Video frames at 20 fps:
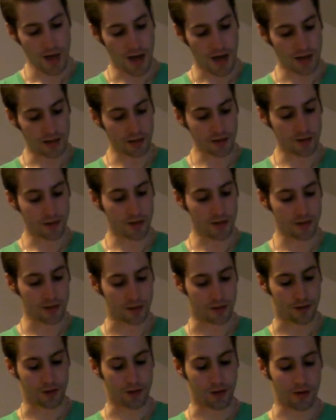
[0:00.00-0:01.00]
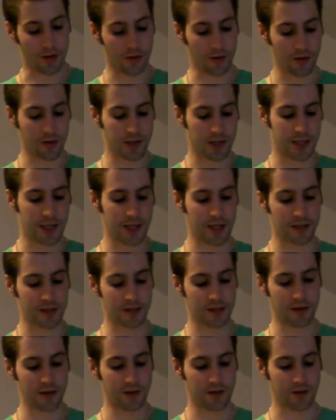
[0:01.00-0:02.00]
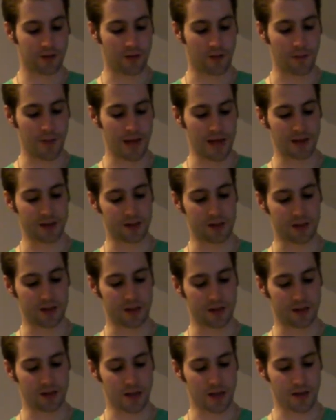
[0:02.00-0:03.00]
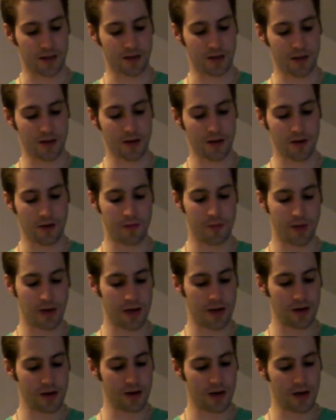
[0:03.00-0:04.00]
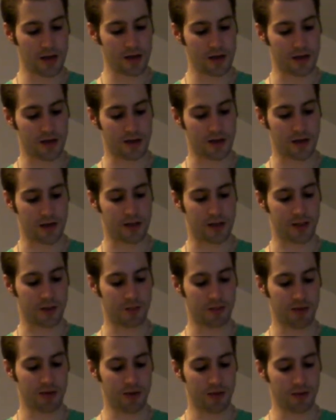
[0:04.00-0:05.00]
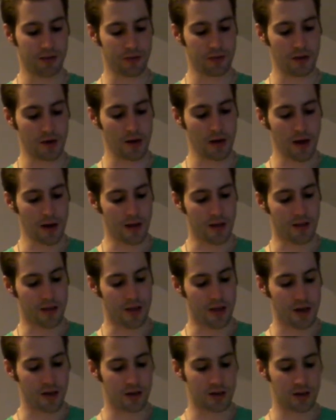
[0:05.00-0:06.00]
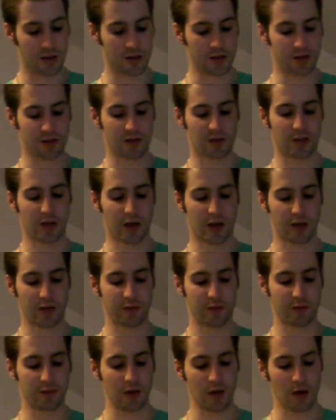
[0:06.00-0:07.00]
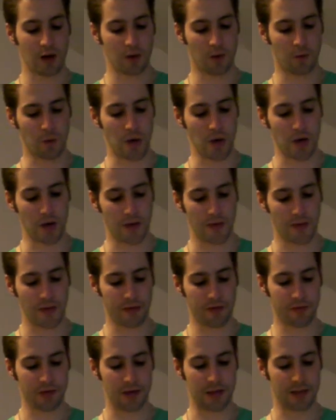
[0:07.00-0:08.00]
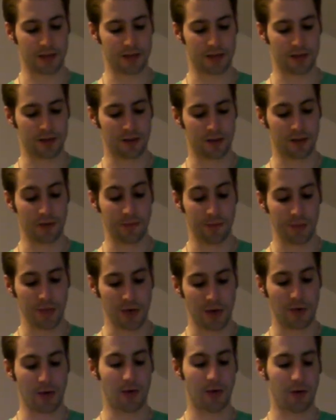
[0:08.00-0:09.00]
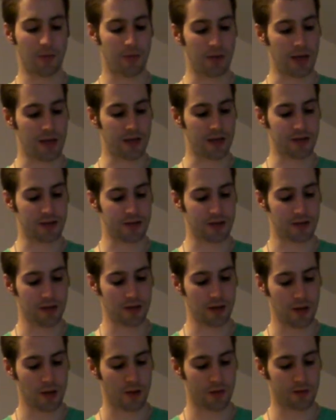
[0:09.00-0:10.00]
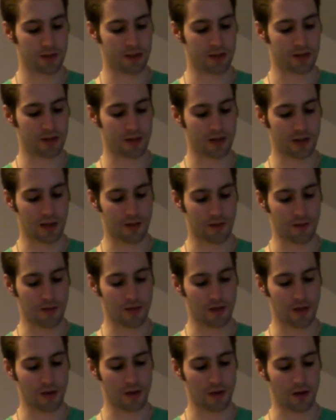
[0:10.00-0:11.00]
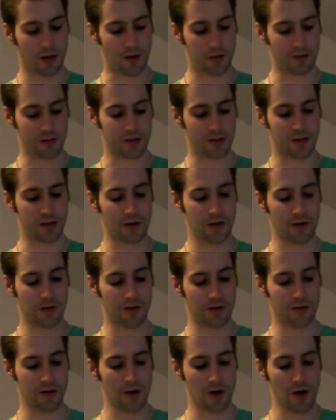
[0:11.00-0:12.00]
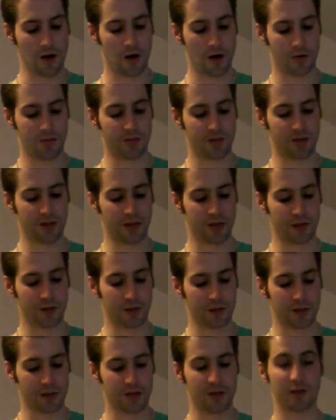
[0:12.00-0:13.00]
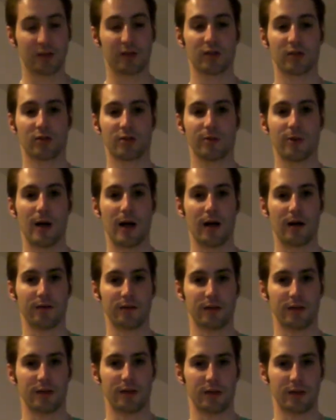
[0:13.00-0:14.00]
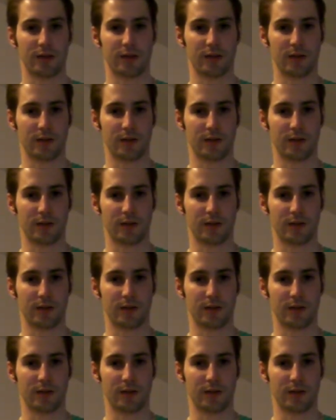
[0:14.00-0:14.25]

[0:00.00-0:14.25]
I attended to all the ghastly formalities, and the urbane undertaker proved that his staff were afflicted or blessed with something of his own obsequious suavity.